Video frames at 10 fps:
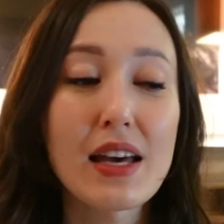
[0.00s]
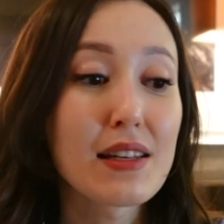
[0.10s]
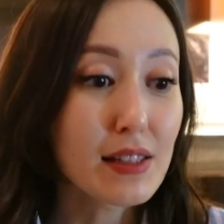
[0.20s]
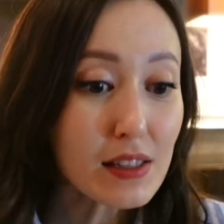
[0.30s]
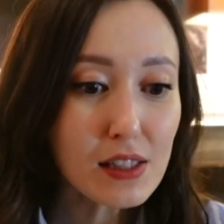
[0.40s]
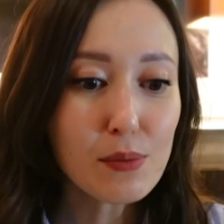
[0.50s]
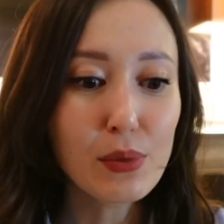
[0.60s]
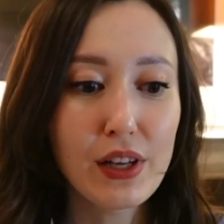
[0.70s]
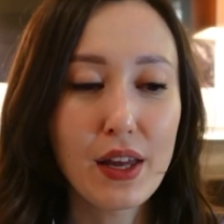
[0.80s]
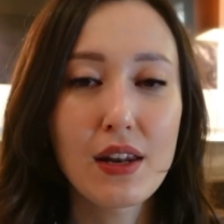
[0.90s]
and
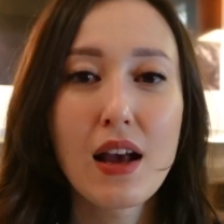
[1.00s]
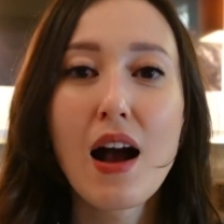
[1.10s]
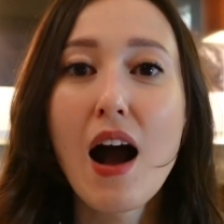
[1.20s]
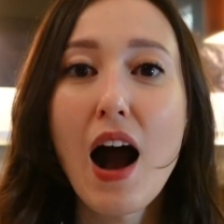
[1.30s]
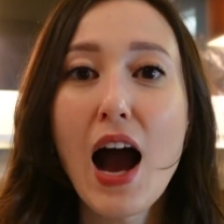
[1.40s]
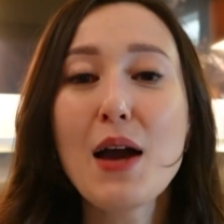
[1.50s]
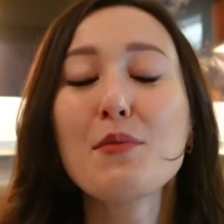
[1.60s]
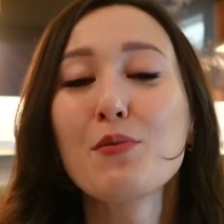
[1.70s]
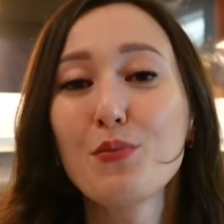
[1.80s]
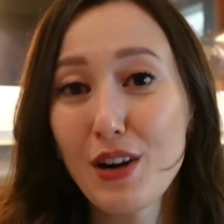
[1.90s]
discipline. I am
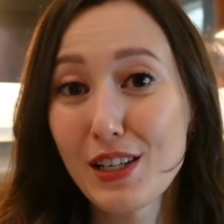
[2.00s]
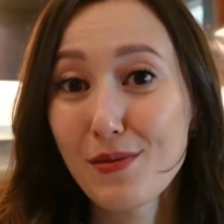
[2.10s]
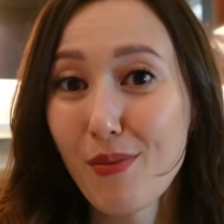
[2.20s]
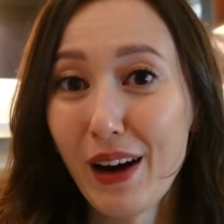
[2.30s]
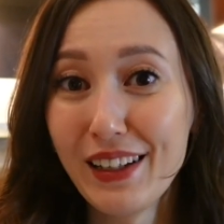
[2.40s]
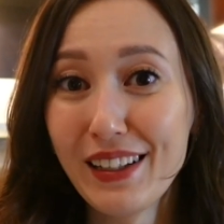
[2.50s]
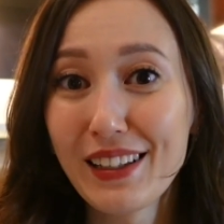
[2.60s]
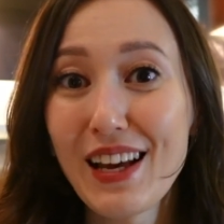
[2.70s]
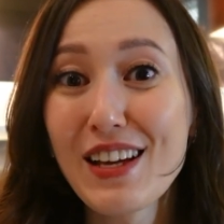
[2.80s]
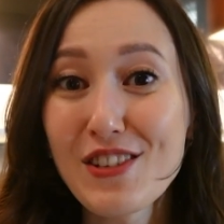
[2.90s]
impressed by
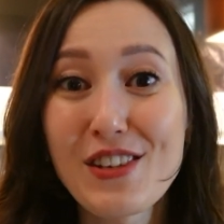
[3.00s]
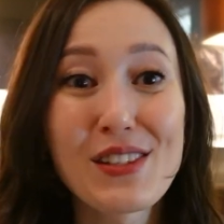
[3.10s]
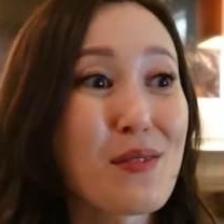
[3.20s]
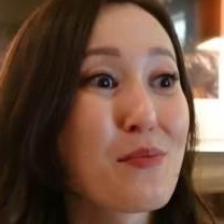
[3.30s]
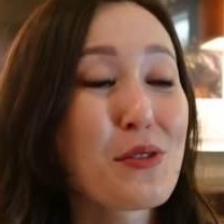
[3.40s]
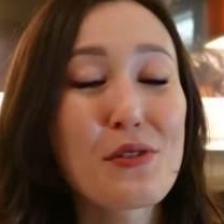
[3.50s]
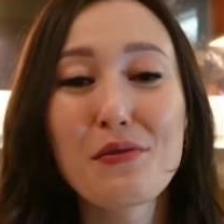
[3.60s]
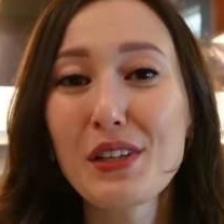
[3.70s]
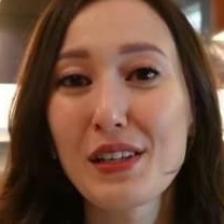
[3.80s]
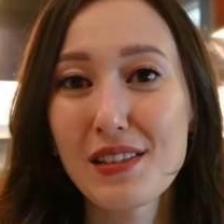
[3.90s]
it, and she is a
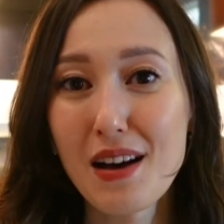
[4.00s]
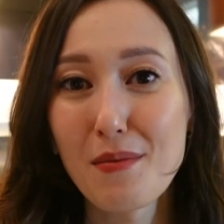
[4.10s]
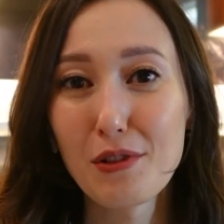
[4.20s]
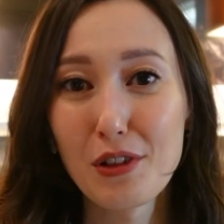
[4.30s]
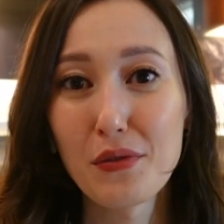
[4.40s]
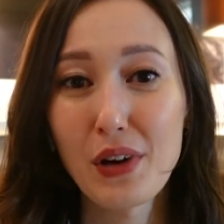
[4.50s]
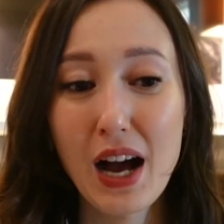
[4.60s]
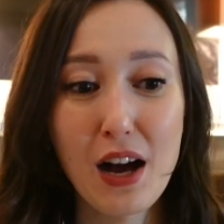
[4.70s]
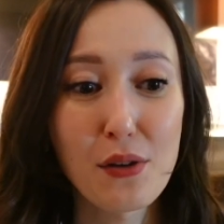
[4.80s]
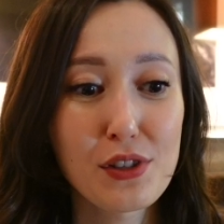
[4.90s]
beautiful example of
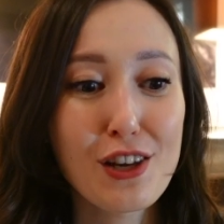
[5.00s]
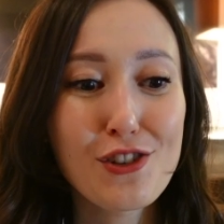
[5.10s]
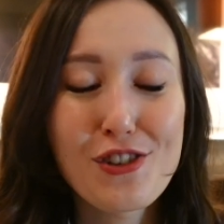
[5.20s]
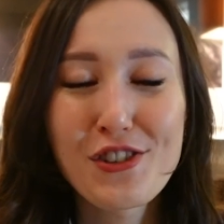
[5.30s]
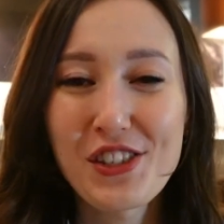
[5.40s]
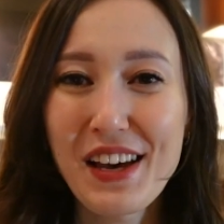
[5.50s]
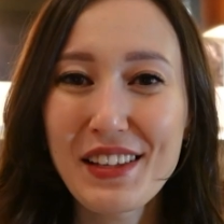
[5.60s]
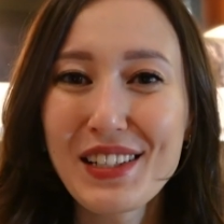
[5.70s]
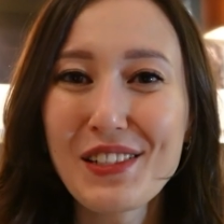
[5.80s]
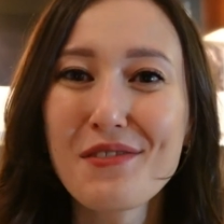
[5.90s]
how such a
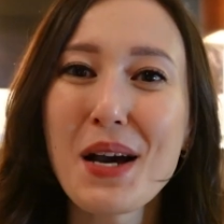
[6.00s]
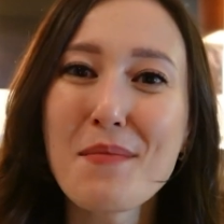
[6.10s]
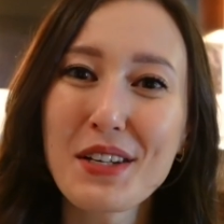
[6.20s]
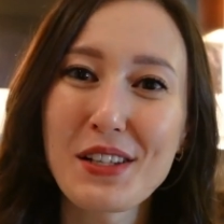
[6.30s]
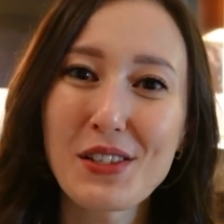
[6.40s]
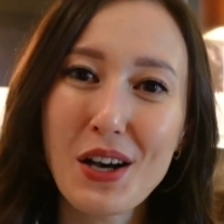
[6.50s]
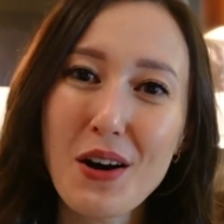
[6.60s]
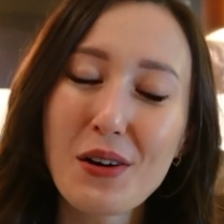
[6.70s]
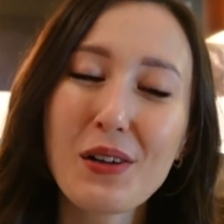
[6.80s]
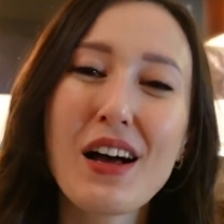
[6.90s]
gentle, feminine
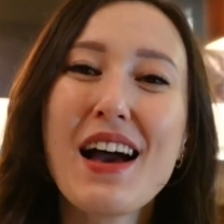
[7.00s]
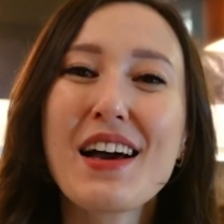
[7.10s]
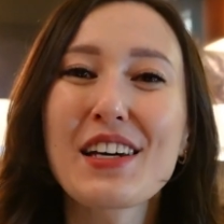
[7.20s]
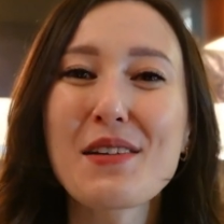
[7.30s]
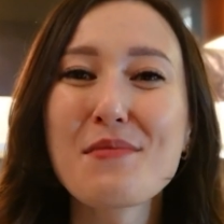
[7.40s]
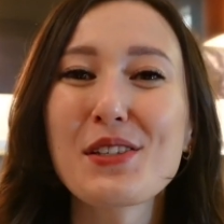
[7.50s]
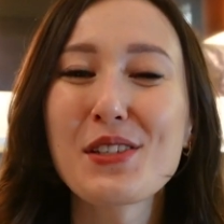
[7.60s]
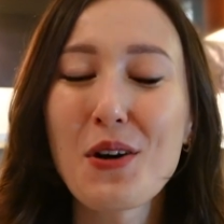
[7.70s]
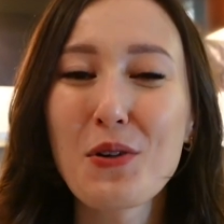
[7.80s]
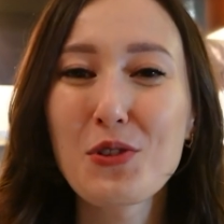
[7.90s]
soul can be
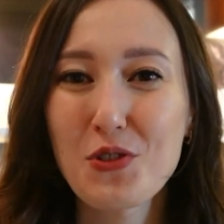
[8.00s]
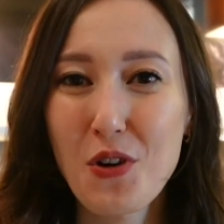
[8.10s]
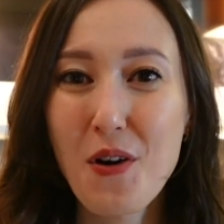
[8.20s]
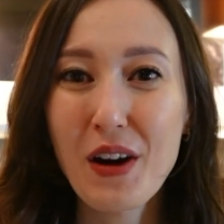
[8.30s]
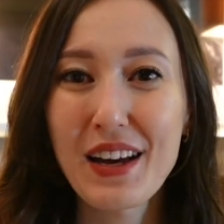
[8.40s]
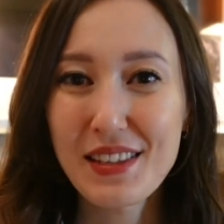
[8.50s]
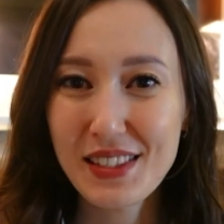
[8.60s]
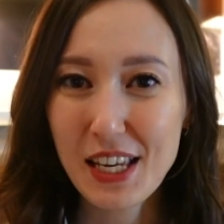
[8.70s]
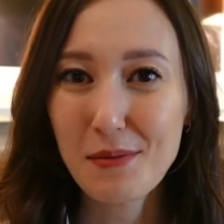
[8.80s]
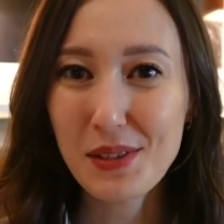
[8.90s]
so strong at the
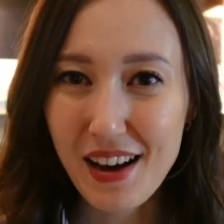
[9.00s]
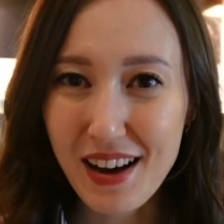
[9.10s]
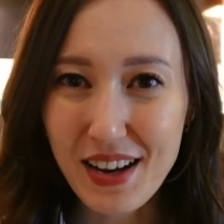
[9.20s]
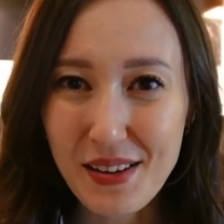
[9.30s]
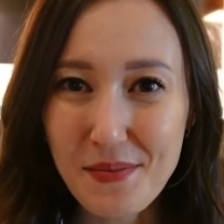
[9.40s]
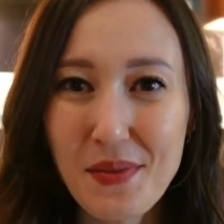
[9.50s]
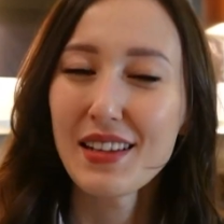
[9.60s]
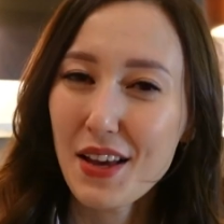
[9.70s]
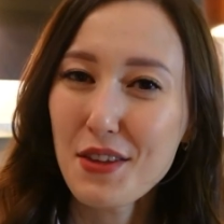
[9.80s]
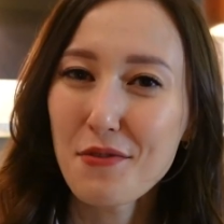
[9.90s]
same time.
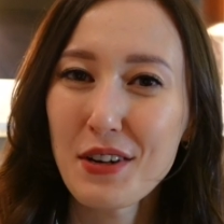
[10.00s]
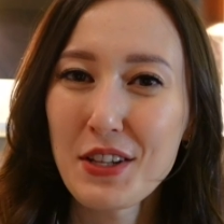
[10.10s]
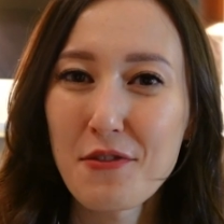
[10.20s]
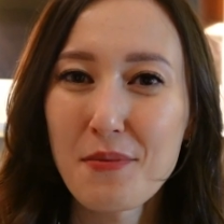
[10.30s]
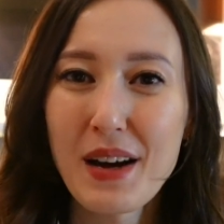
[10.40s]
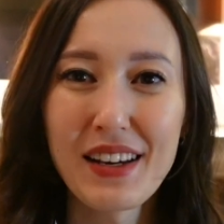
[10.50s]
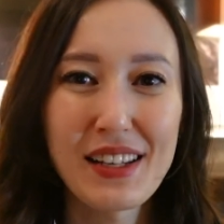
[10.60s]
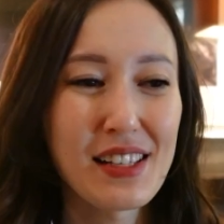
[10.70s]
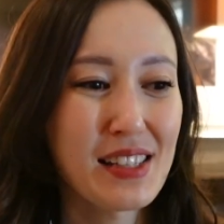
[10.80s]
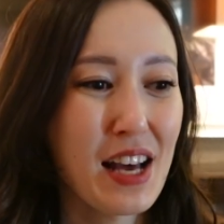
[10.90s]
Another friend of mine
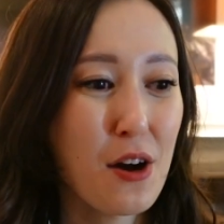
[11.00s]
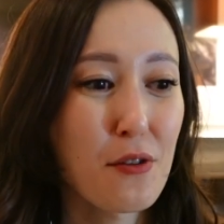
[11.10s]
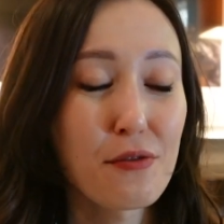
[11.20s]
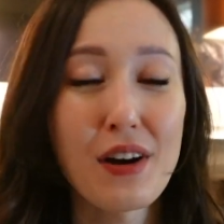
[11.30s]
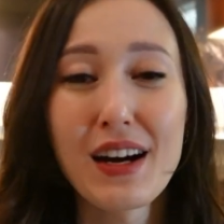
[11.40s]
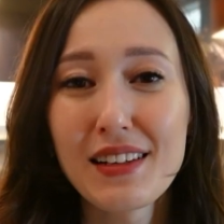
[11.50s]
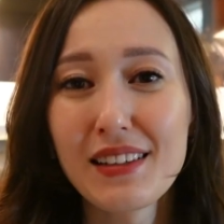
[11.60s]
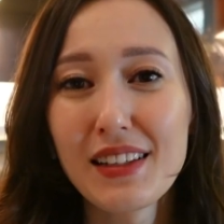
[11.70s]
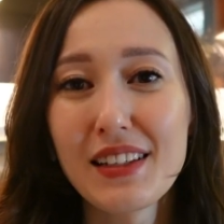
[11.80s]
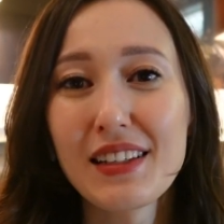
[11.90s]
is now
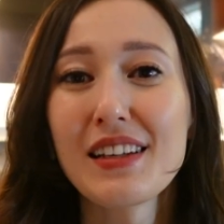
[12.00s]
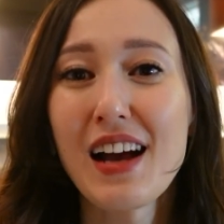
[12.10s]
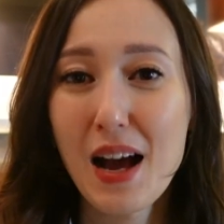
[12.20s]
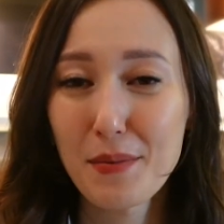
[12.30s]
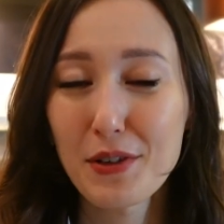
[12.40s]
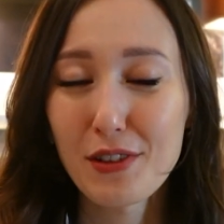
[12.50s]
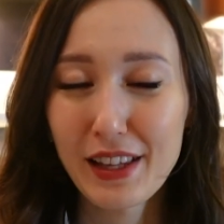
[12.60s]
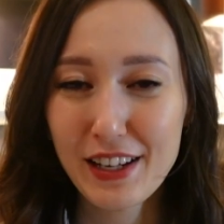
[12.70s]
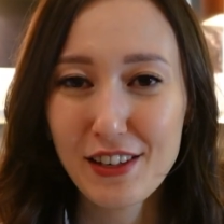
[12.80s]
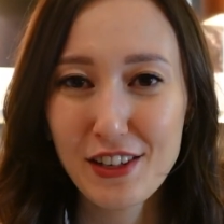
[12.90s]
finally in a happy
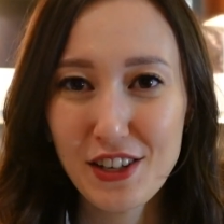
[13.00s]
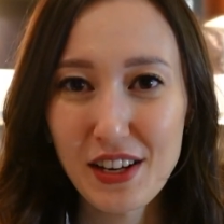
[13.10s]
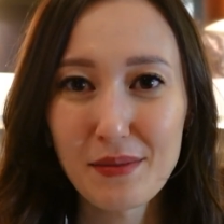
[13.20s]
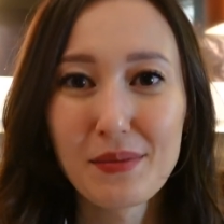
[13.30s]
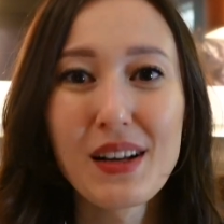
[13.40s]
relationship.